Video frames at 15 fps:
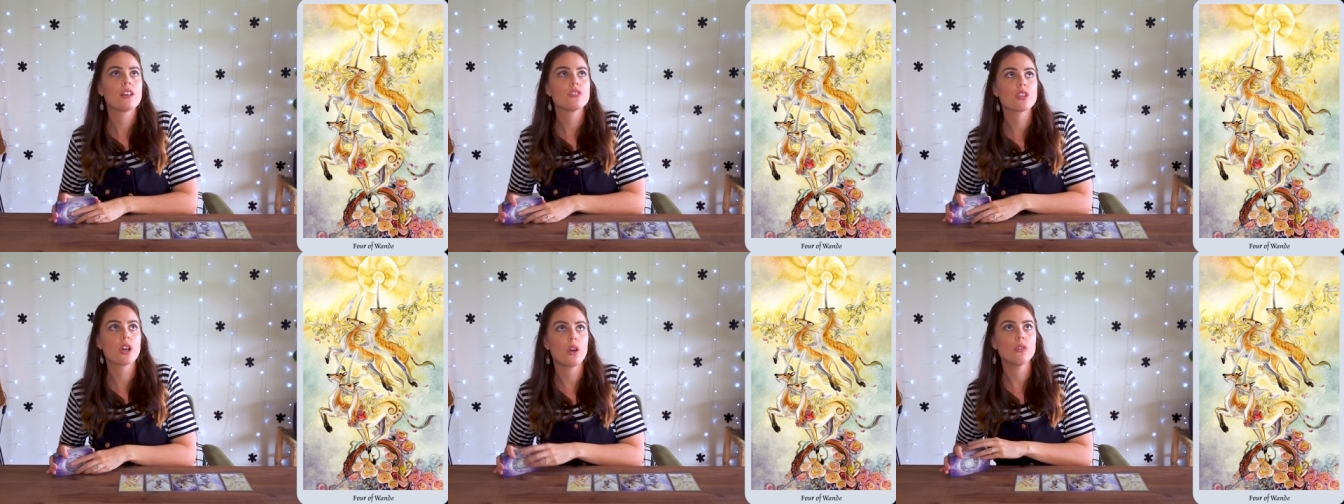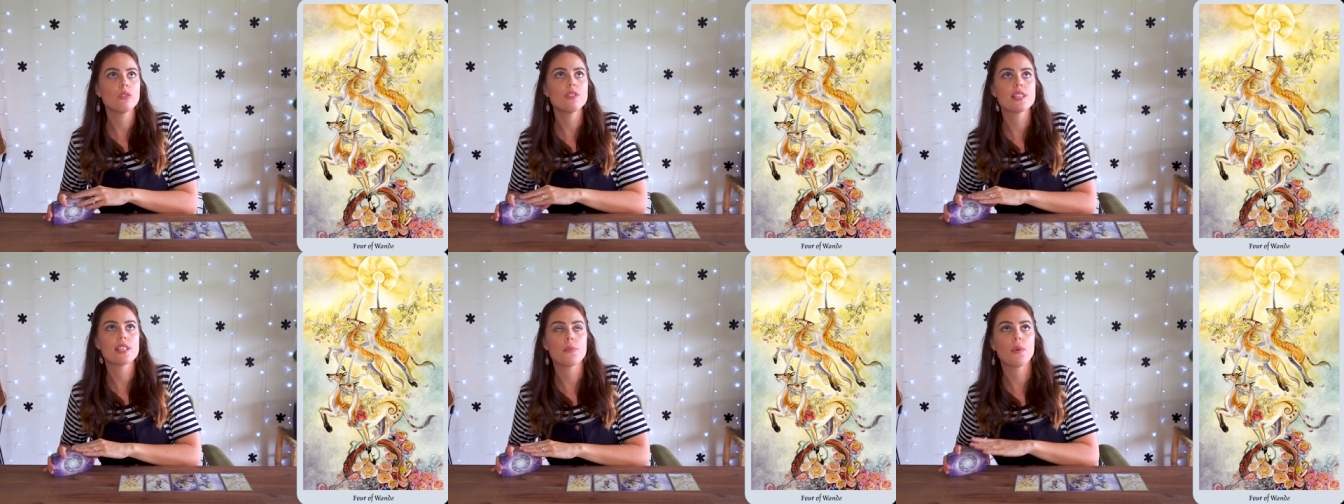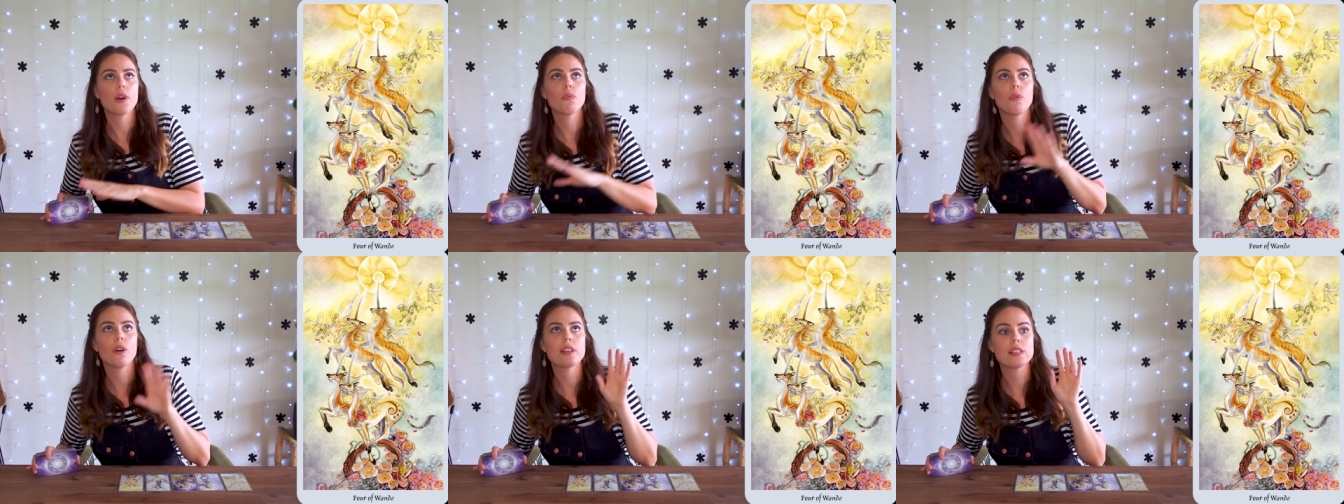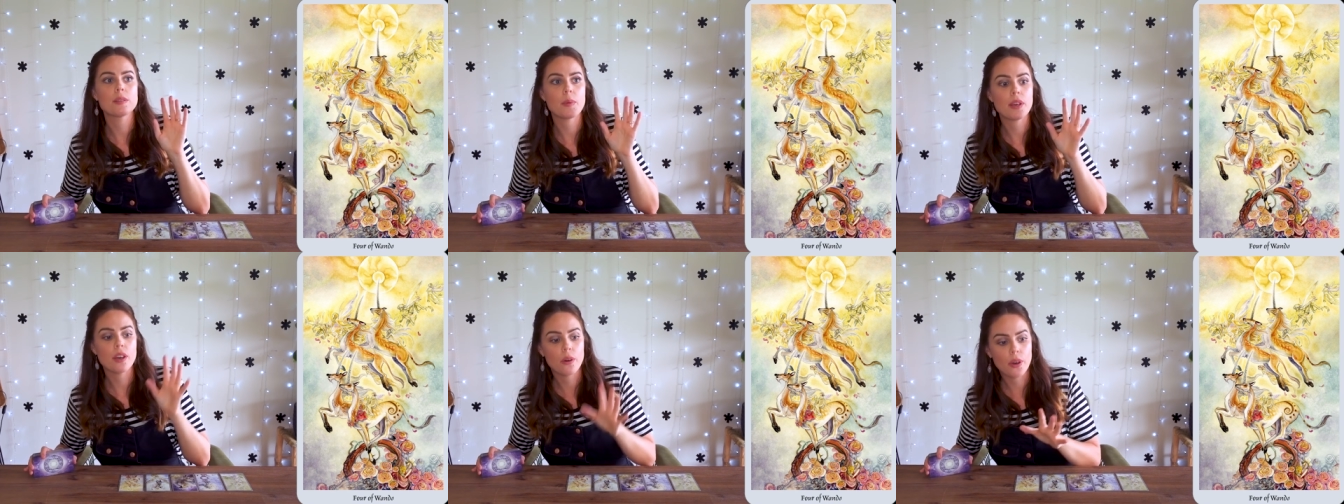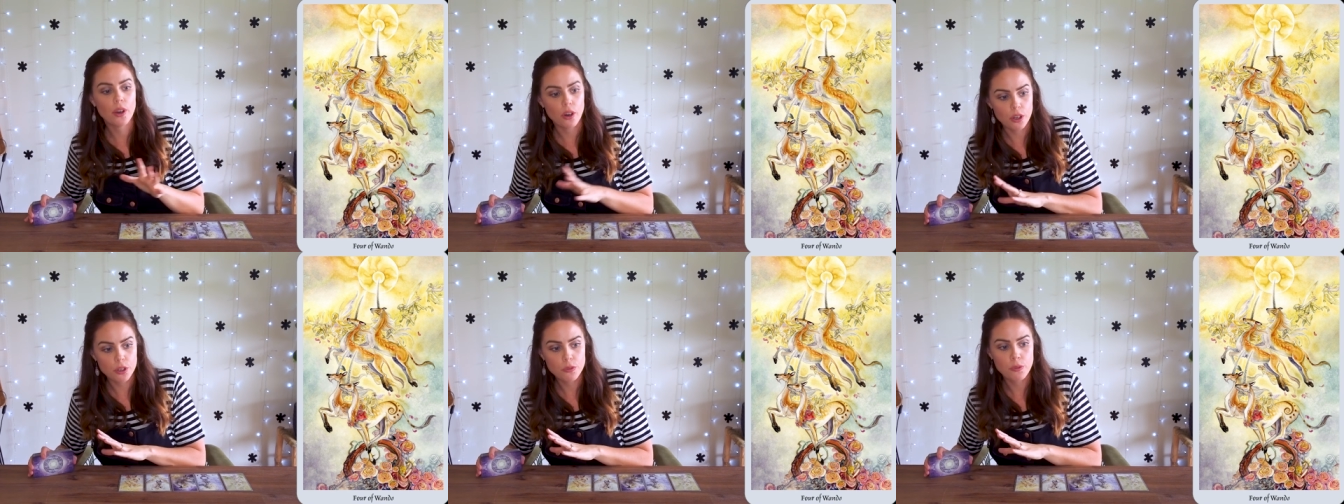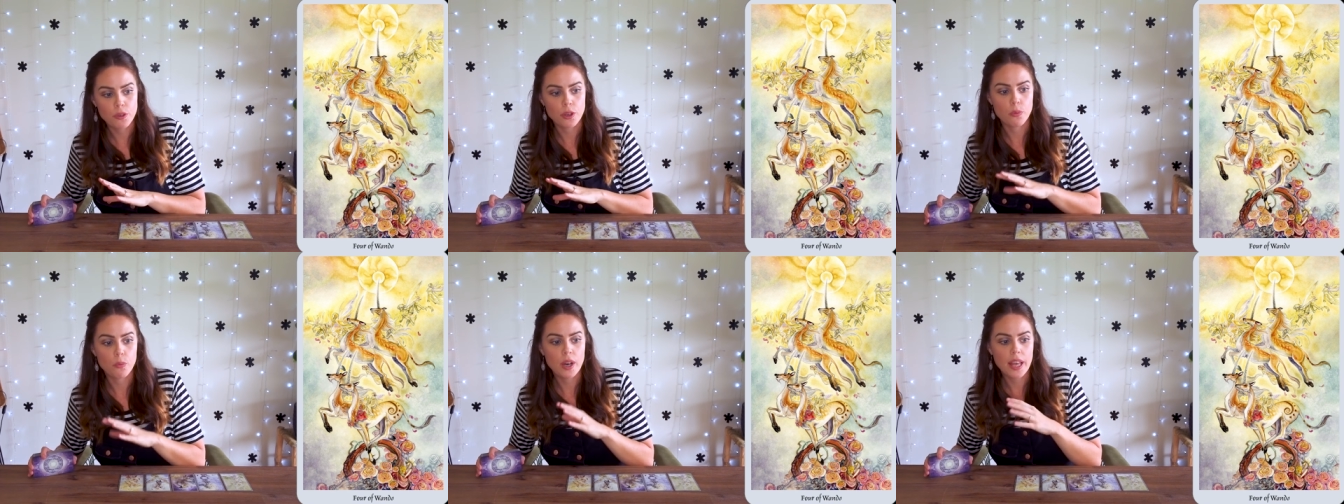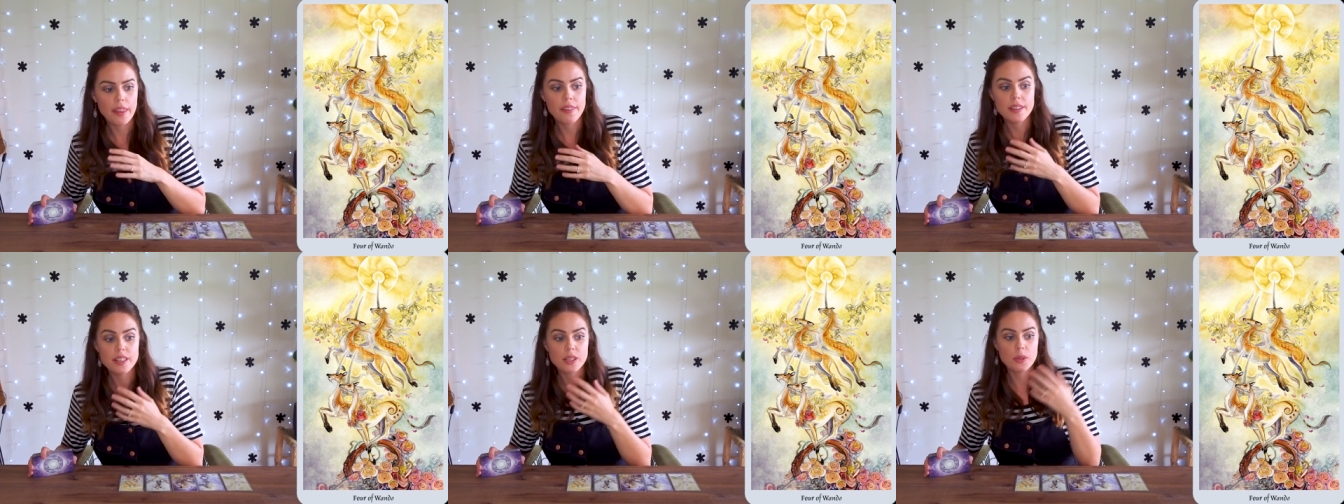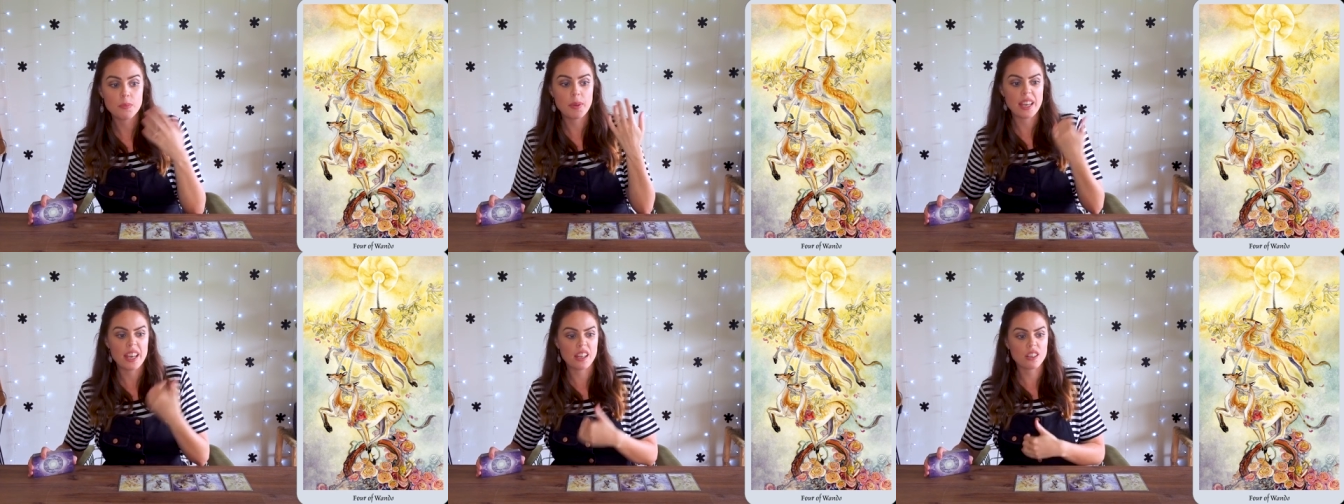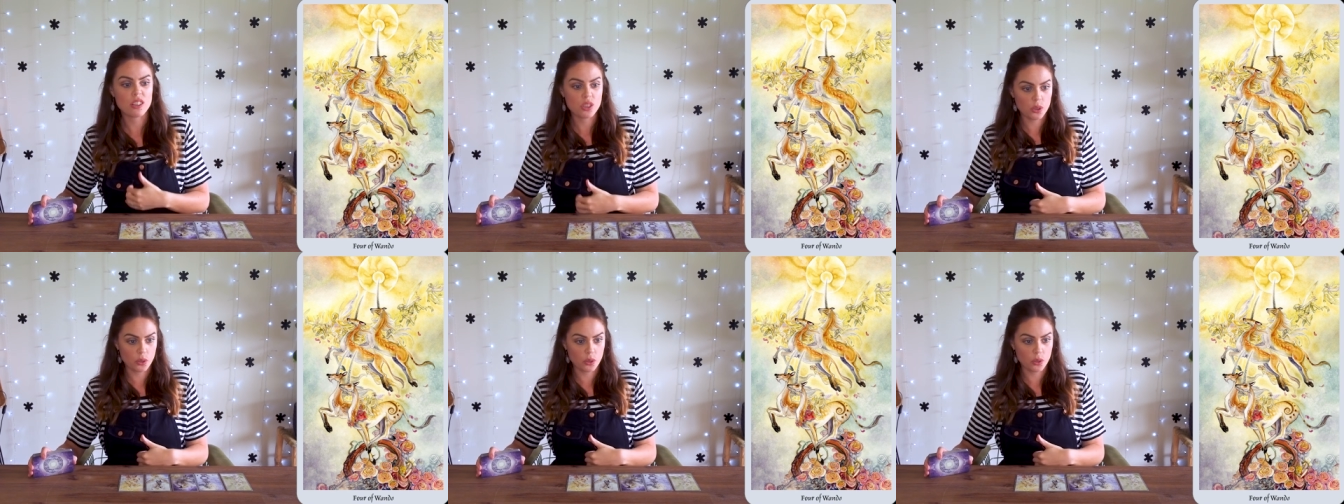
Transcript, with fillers: told someone what has been going on for you, whether this could be inner